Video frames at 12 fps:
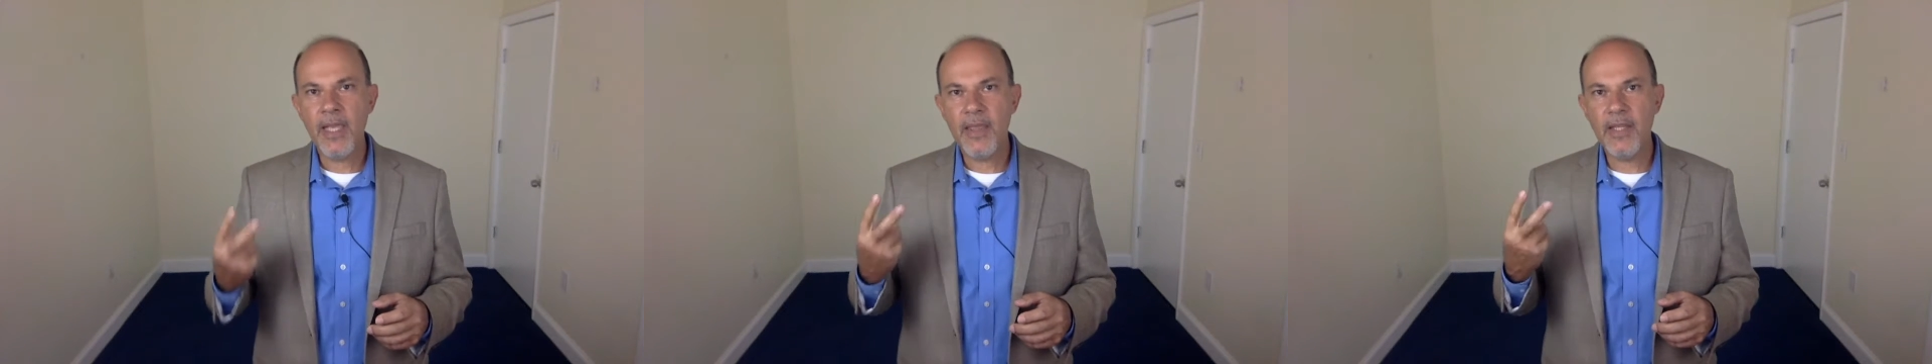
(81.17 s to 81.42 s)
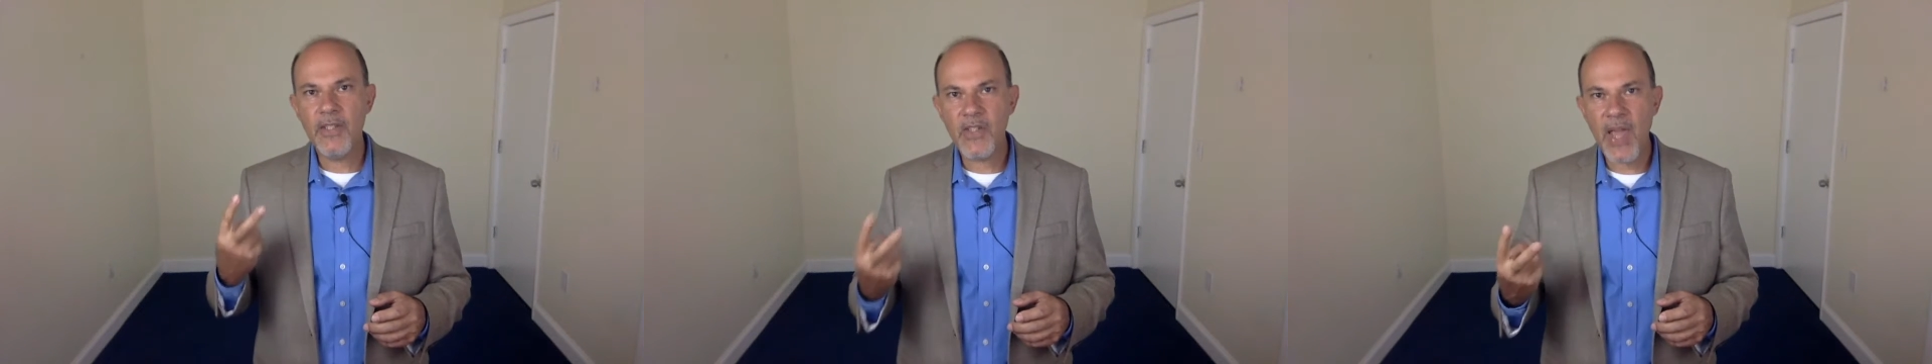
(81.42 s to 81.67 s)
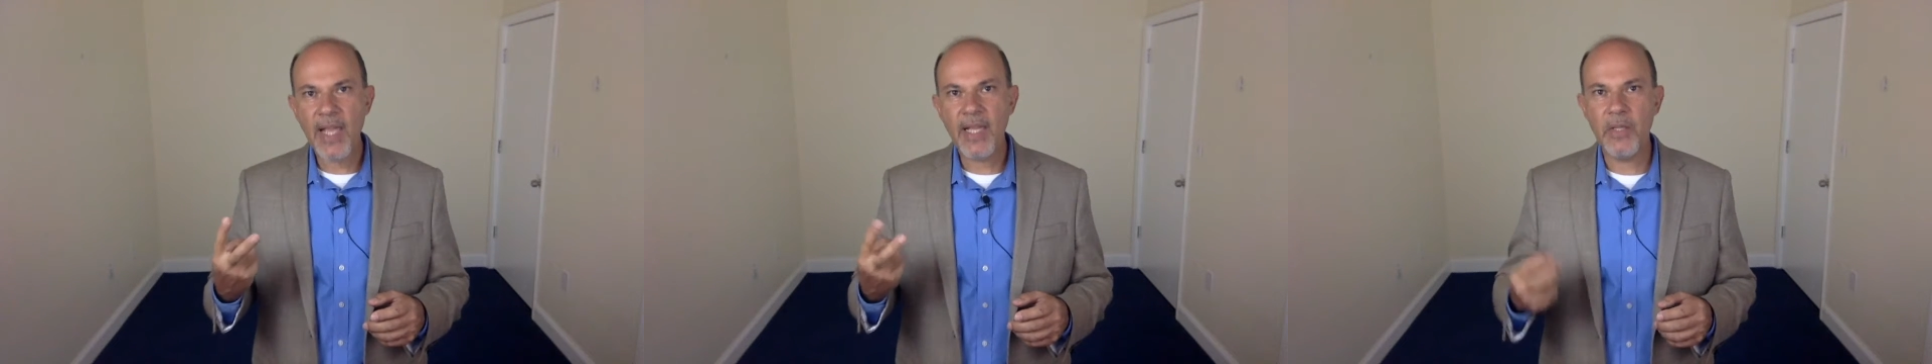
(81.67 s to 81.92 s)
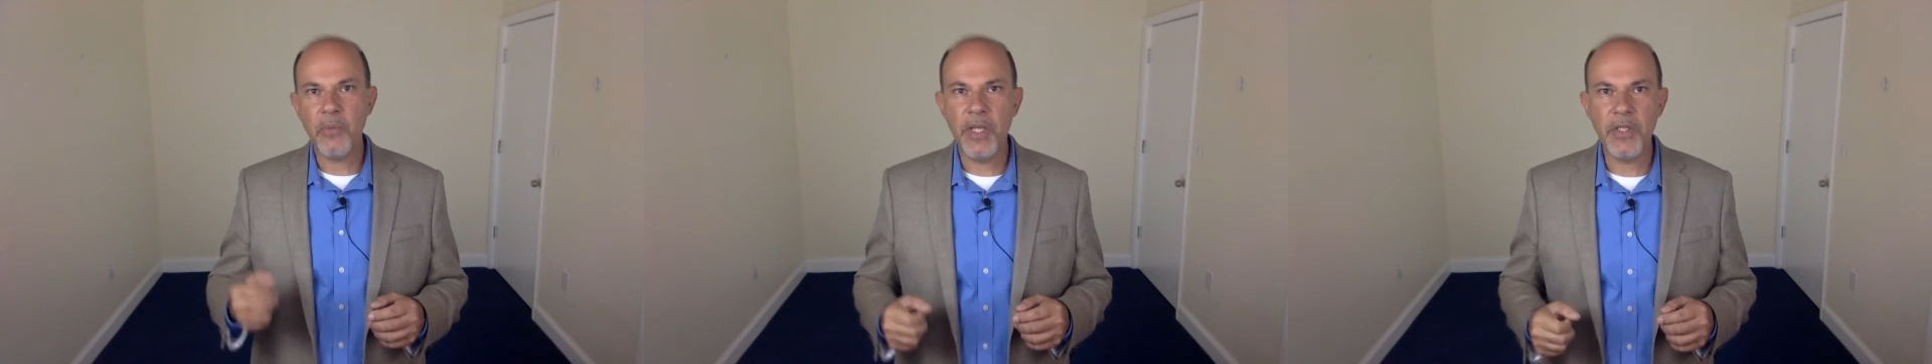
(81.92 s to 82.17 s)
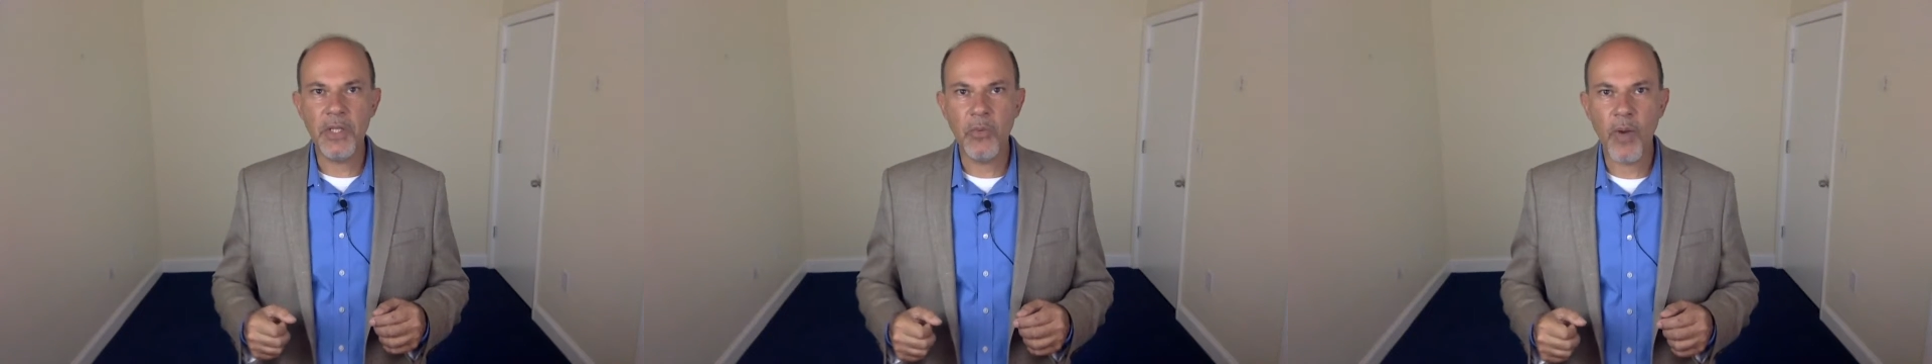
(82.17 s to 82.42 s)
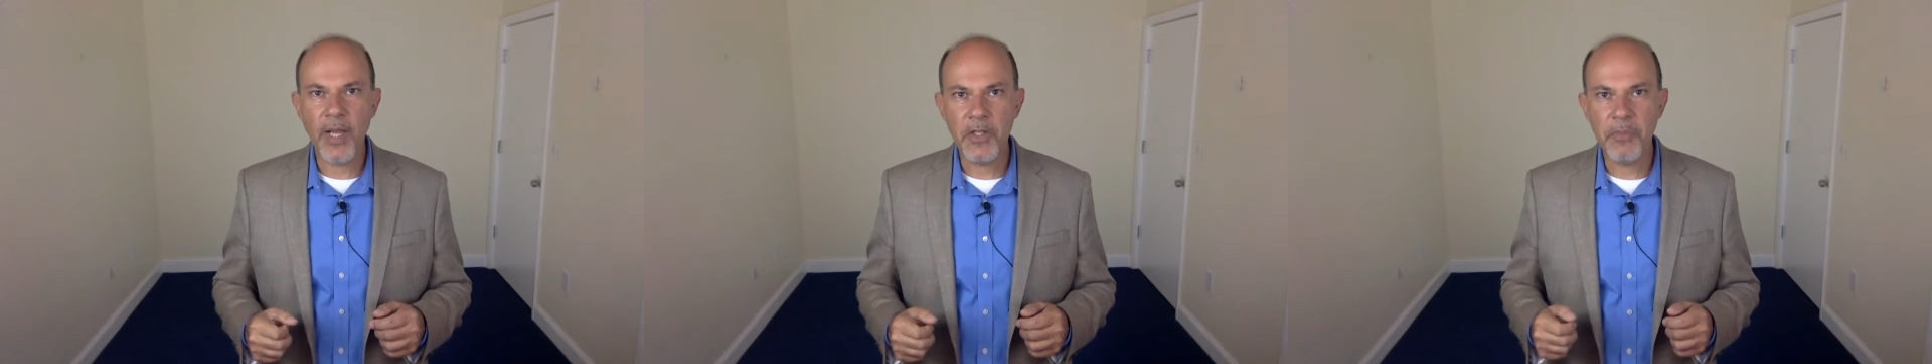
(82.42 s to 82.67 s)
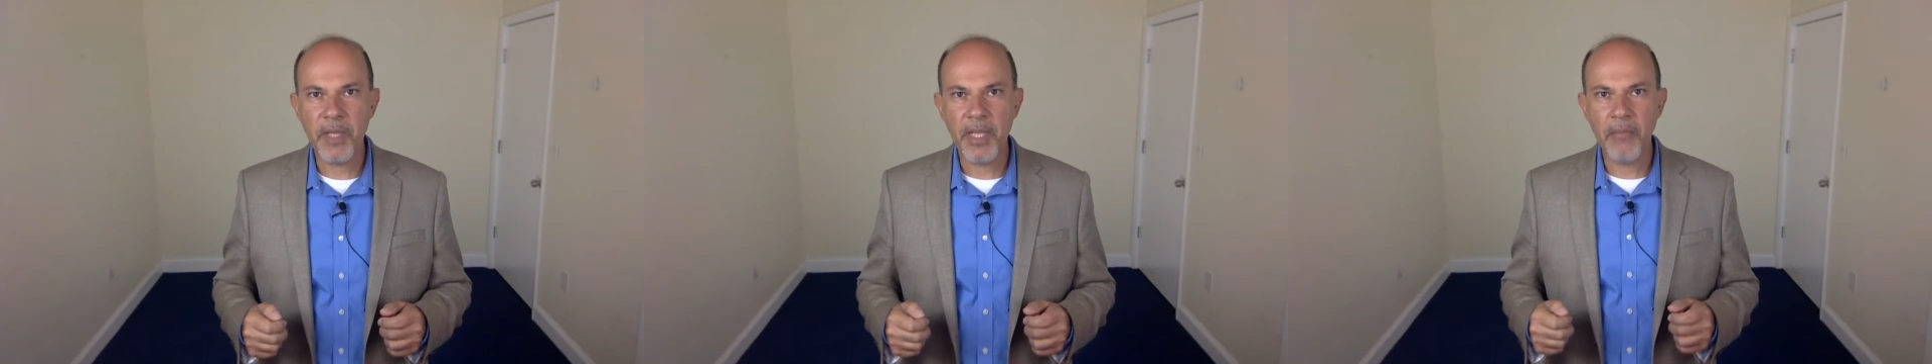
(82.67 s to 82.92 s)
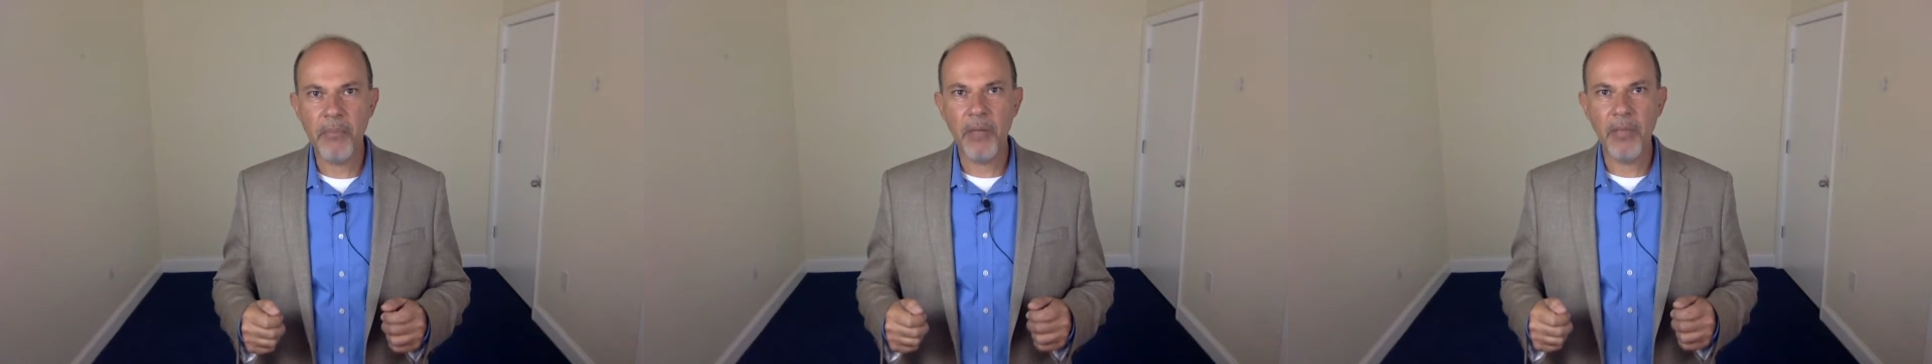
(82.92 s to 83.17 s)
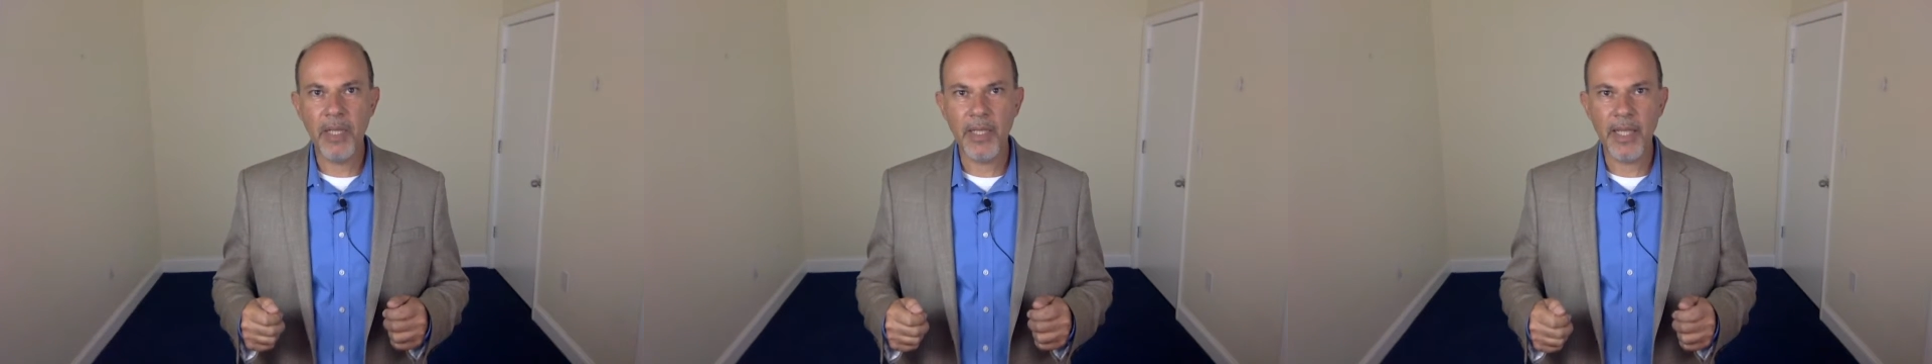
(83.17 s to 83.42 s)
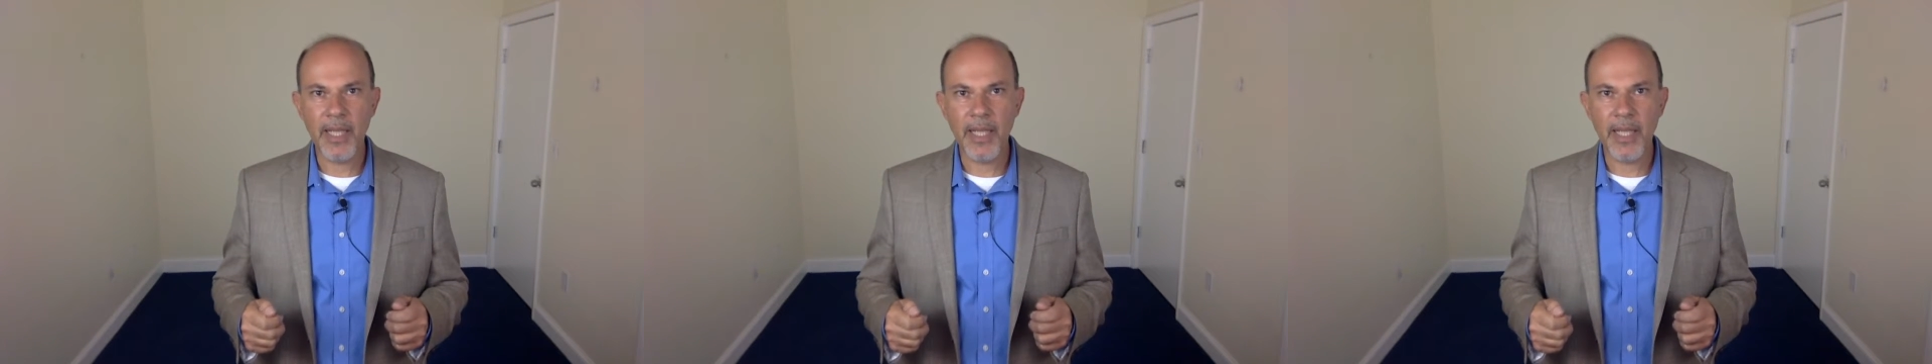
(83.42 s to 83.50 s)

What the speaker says: The second reason why speaking publicly